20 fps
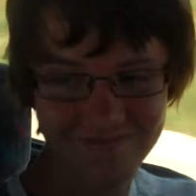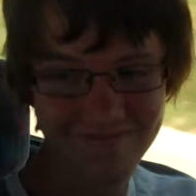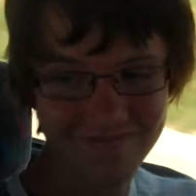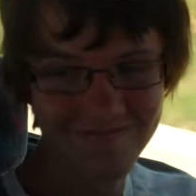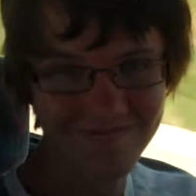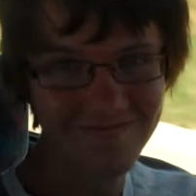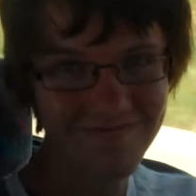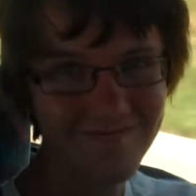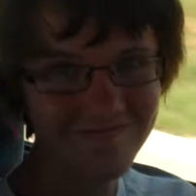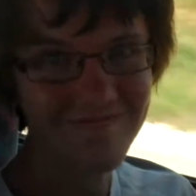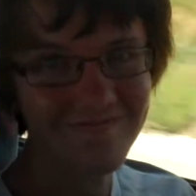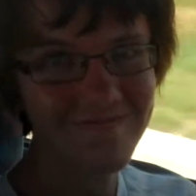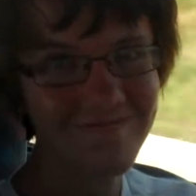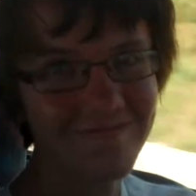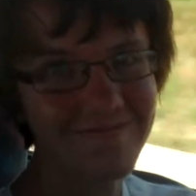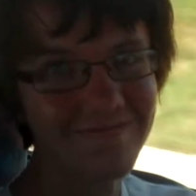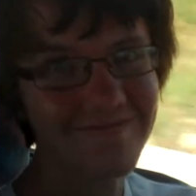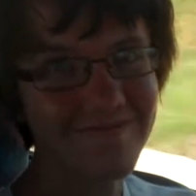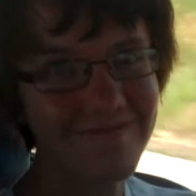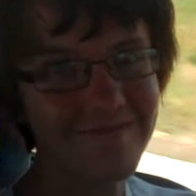Ready. Okay, I'm
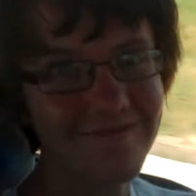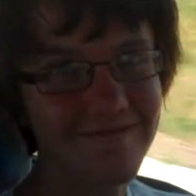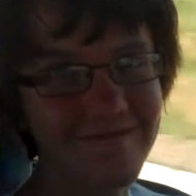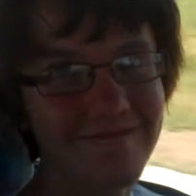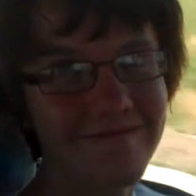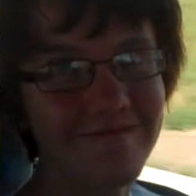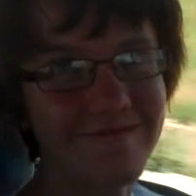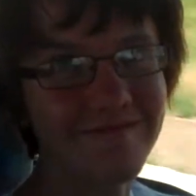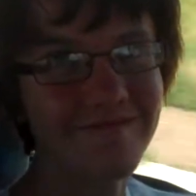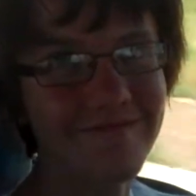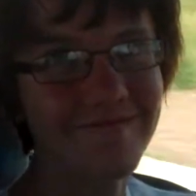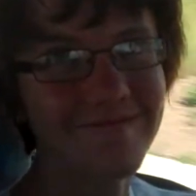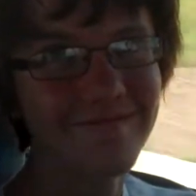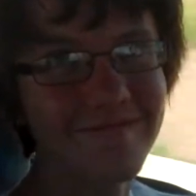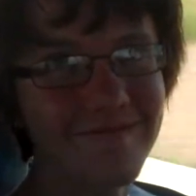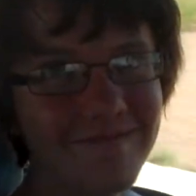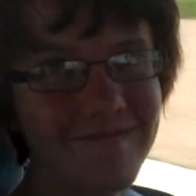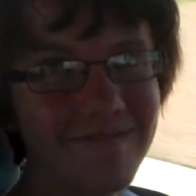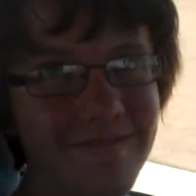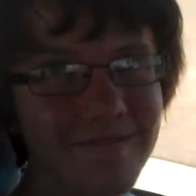here with Ian. Um,
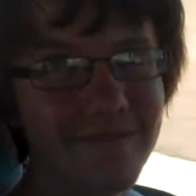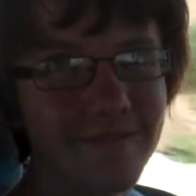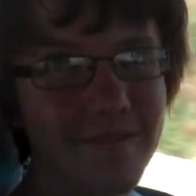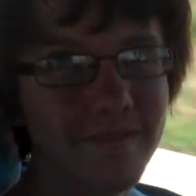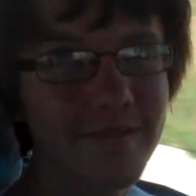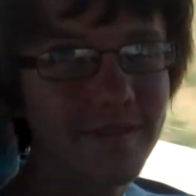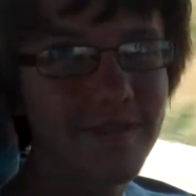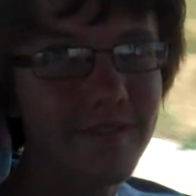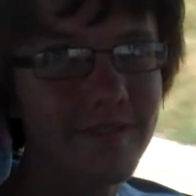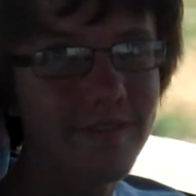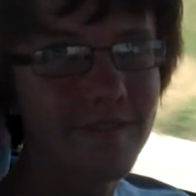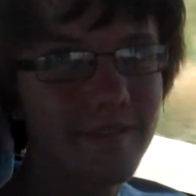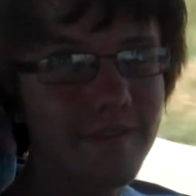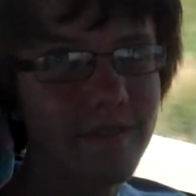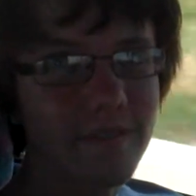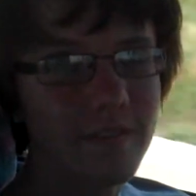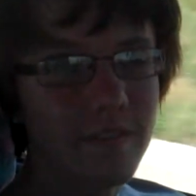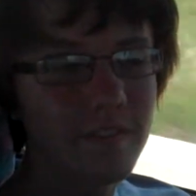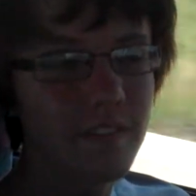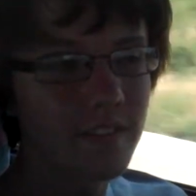how'd you feel about camp this year?
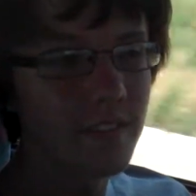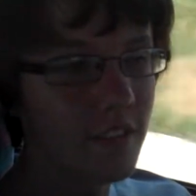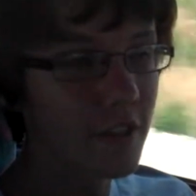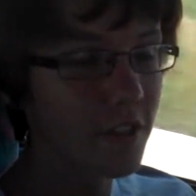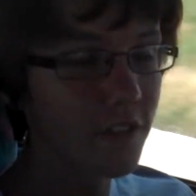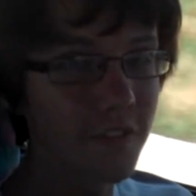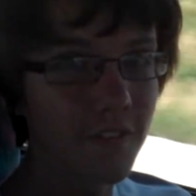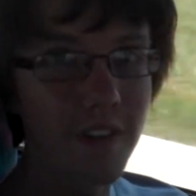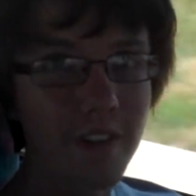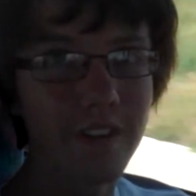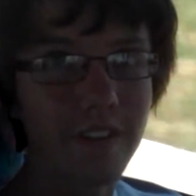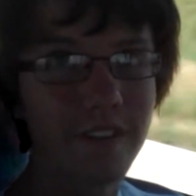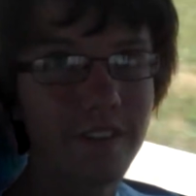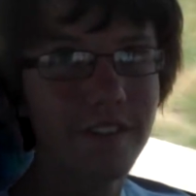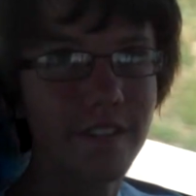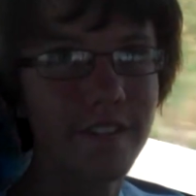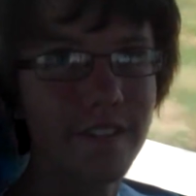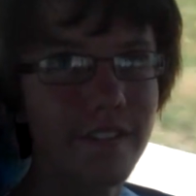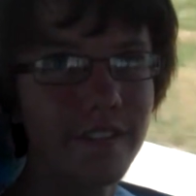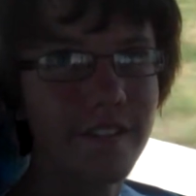It's fun.
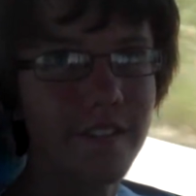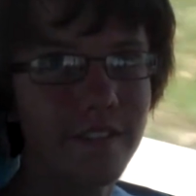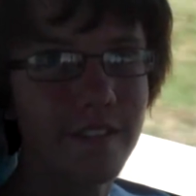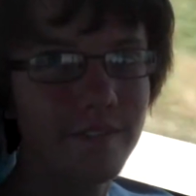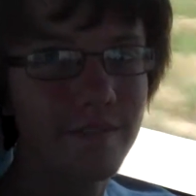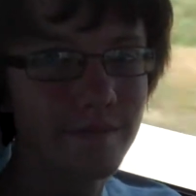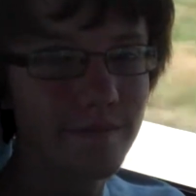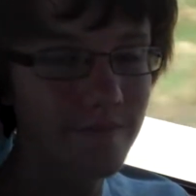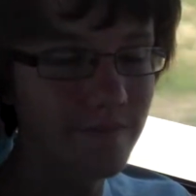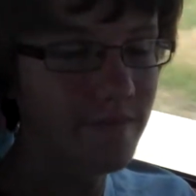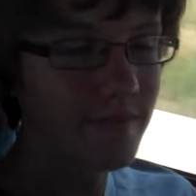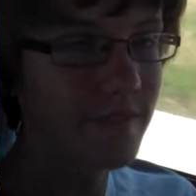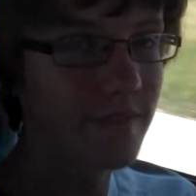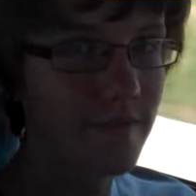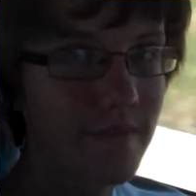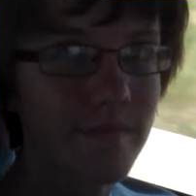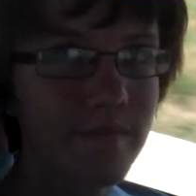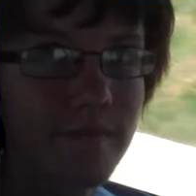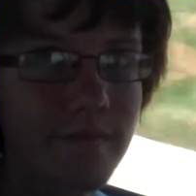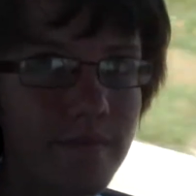It's fun?
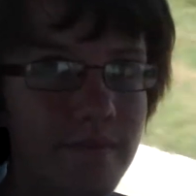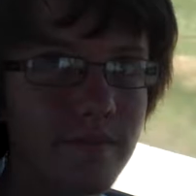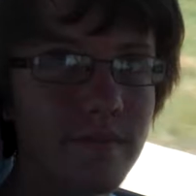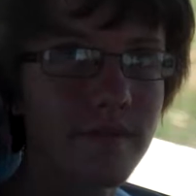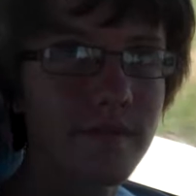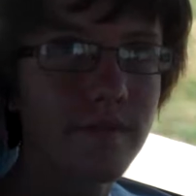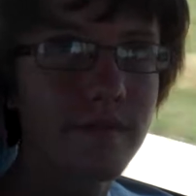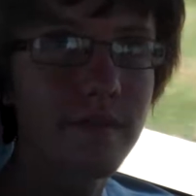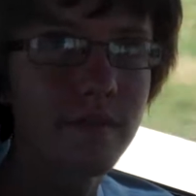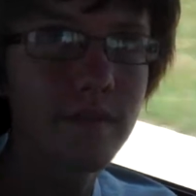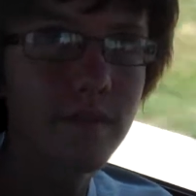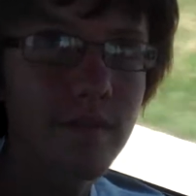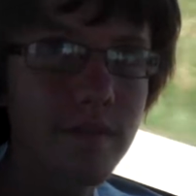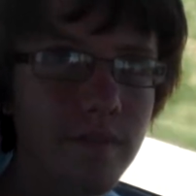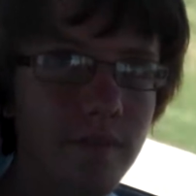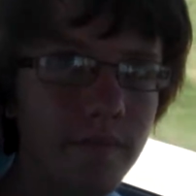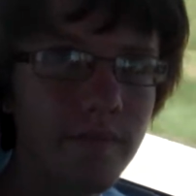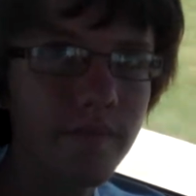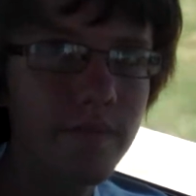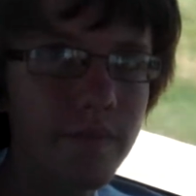What was your What was your favorite
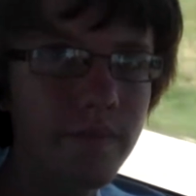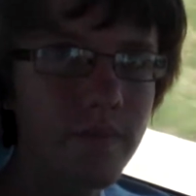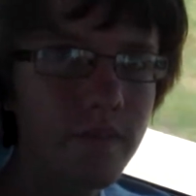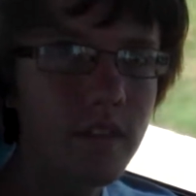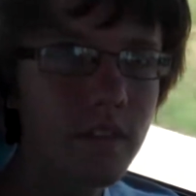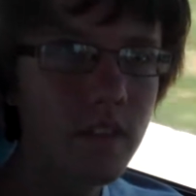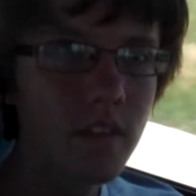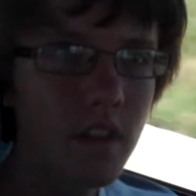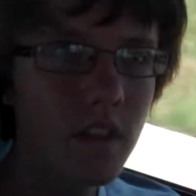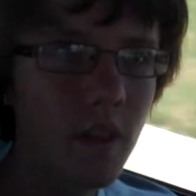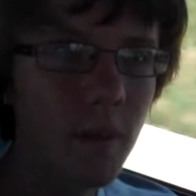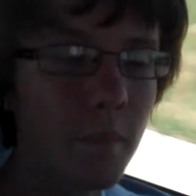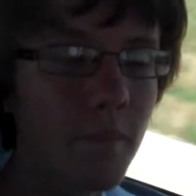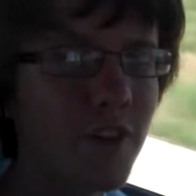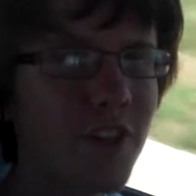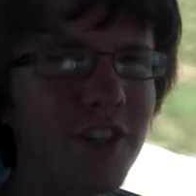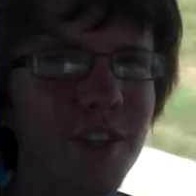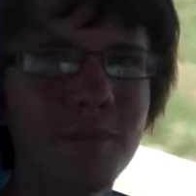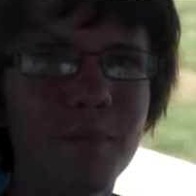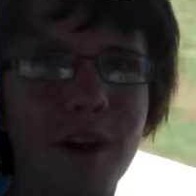memory?
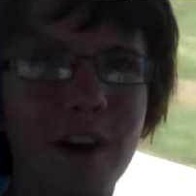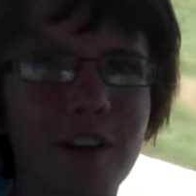Mission